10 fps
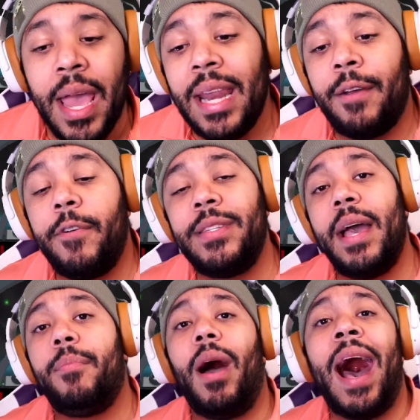Now, for
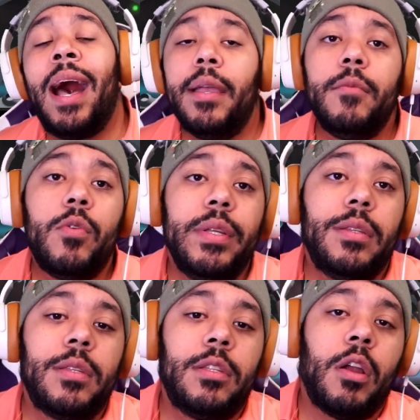example, I'm going
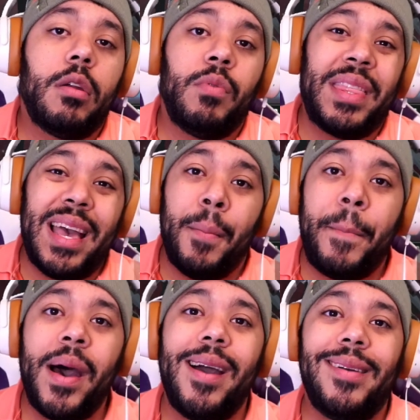to start with
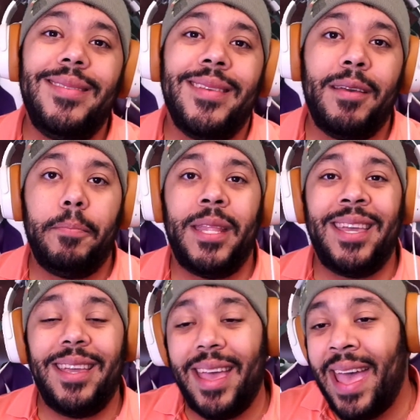Apocalyptic
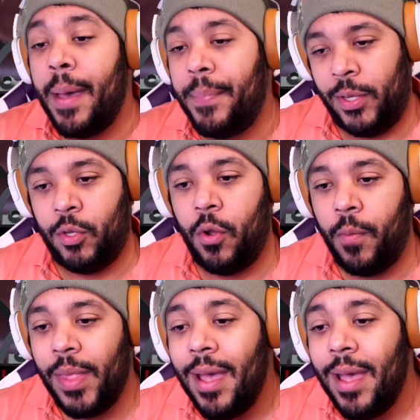Epitome.